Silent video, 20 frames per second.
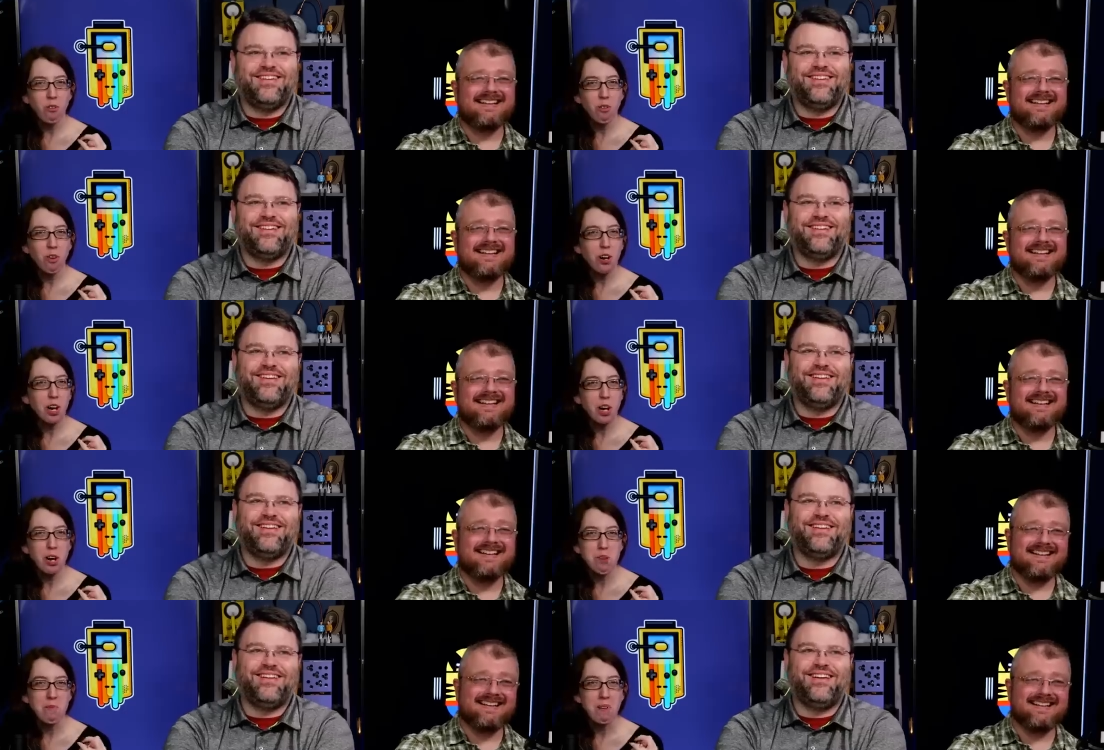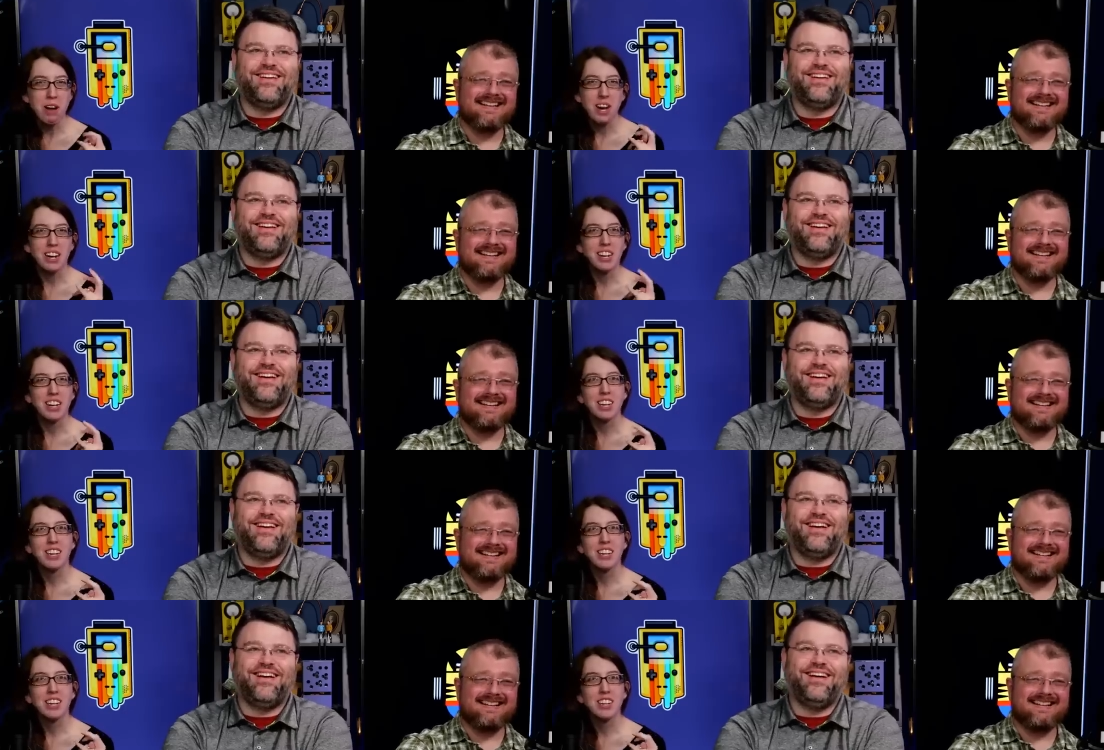Speaker 1: Don't worry about
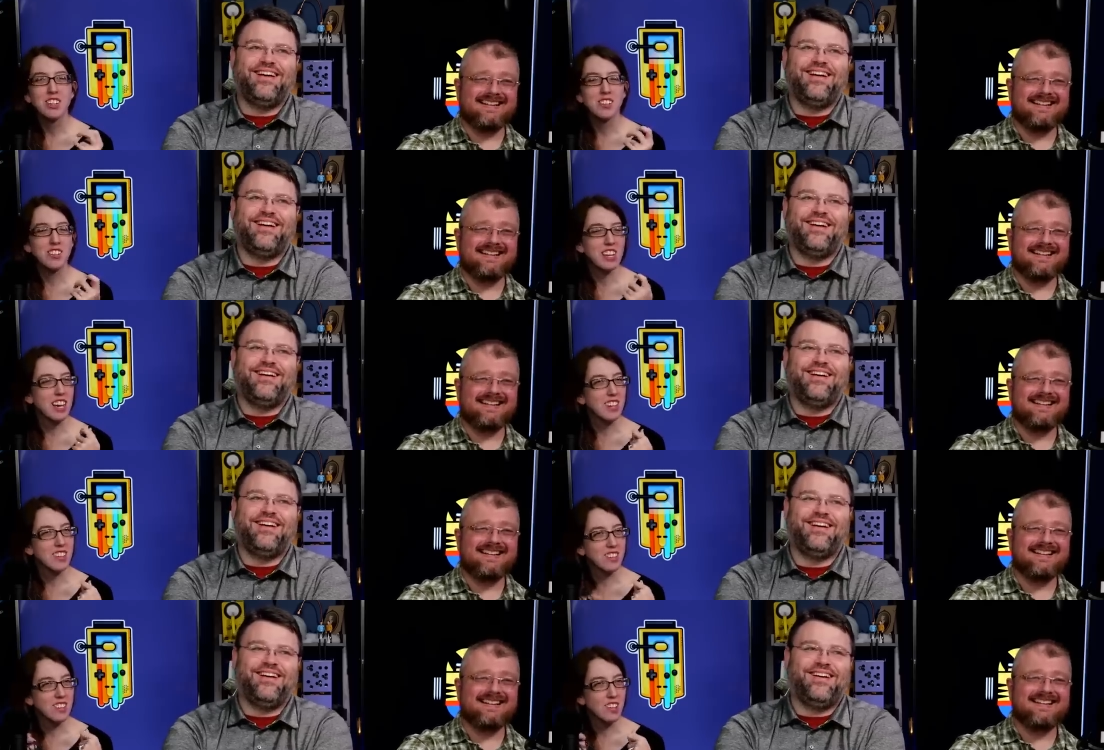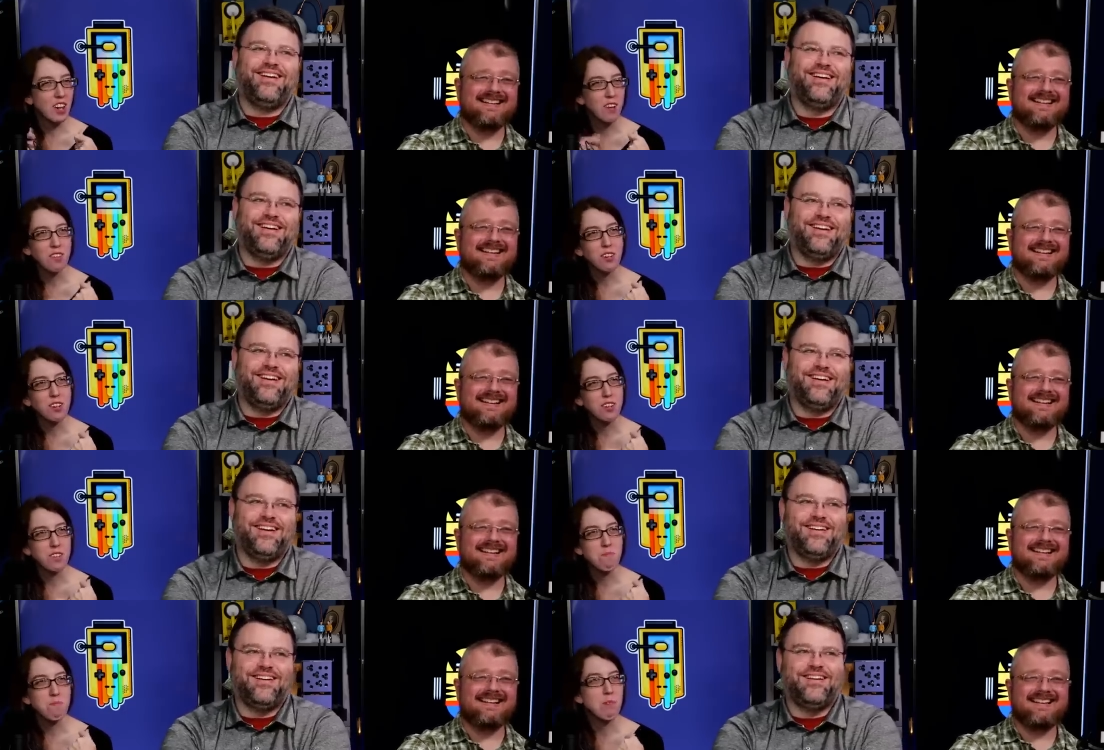it. He just had it stuffed
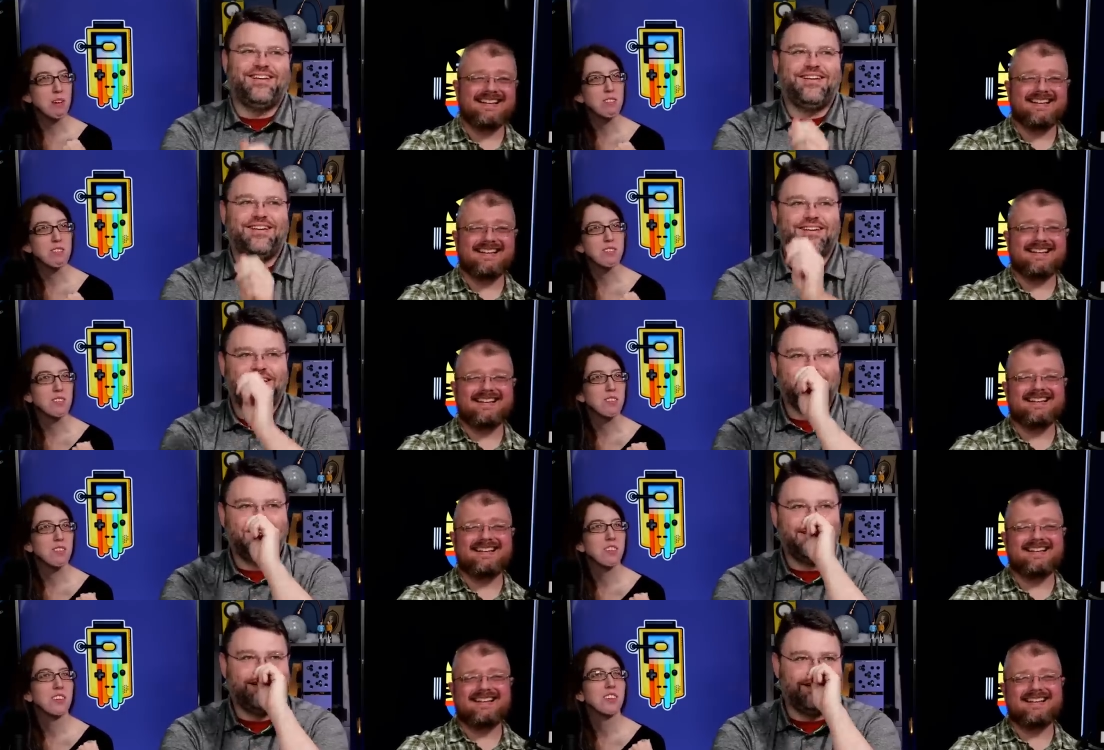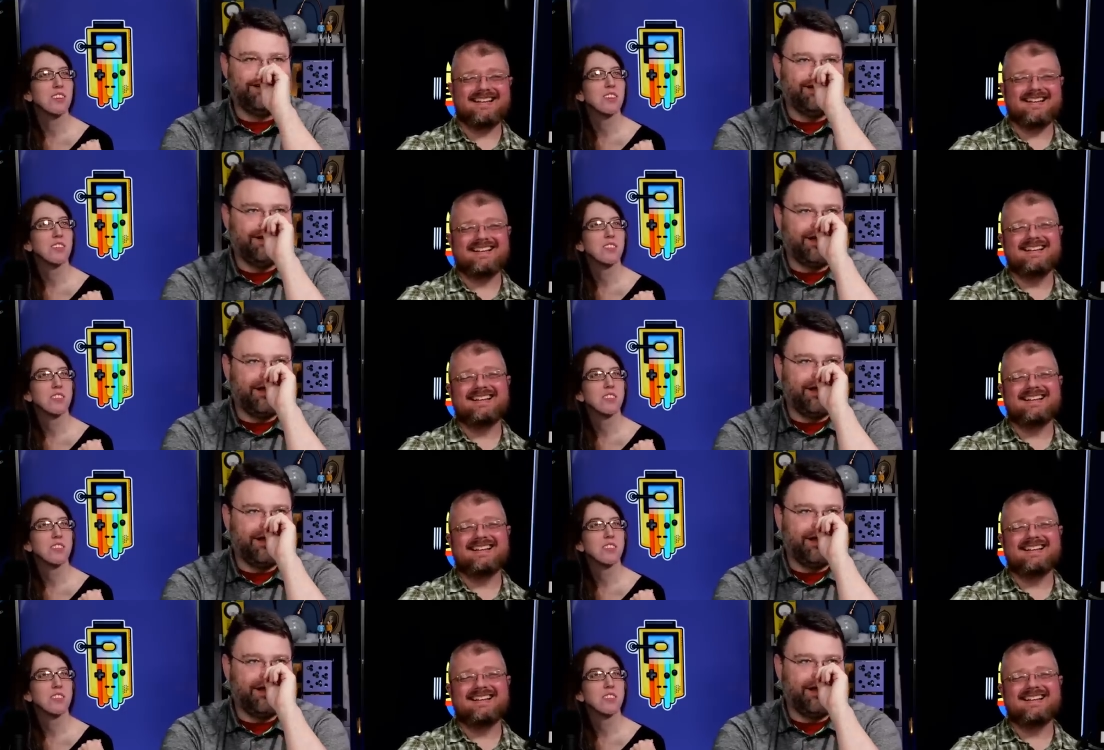in a spacesuit.